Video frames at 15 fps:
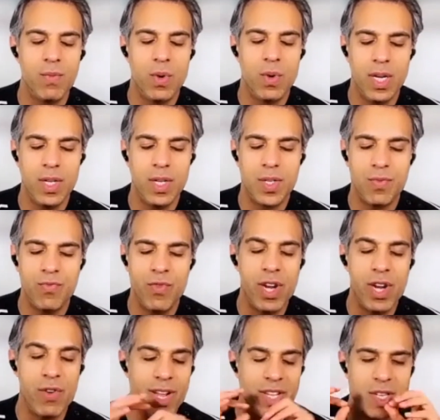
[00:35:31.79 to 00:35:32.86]
was really
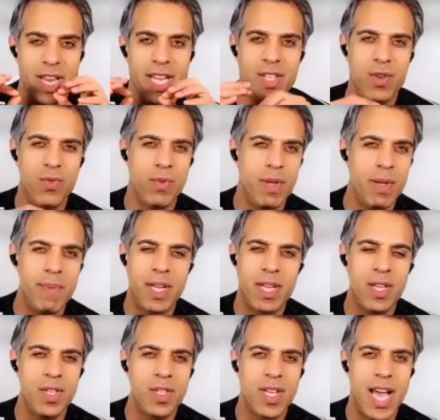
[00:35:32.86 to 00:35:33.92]
resonated with me
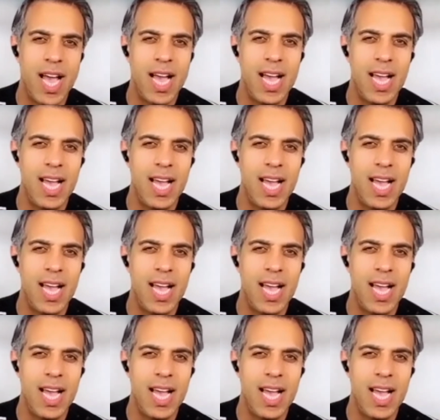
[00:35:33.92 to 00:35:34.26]
because uh,